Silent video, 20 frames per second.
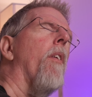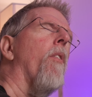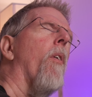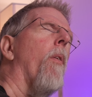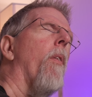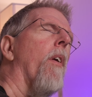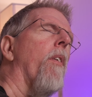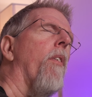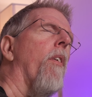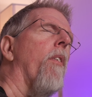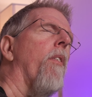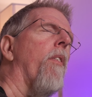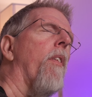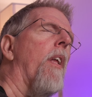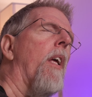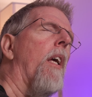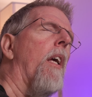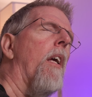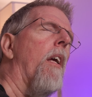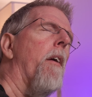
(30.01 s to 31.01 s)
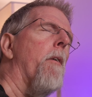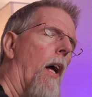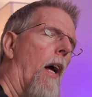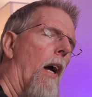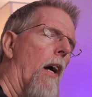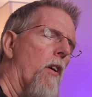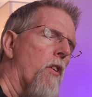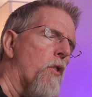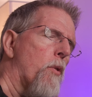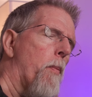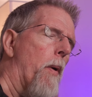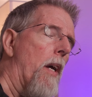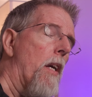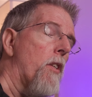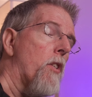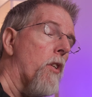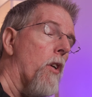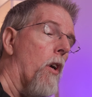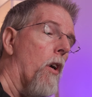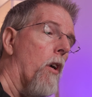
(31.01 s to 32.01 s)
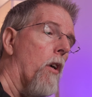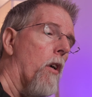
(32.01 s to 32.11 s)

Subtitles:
this is the airspace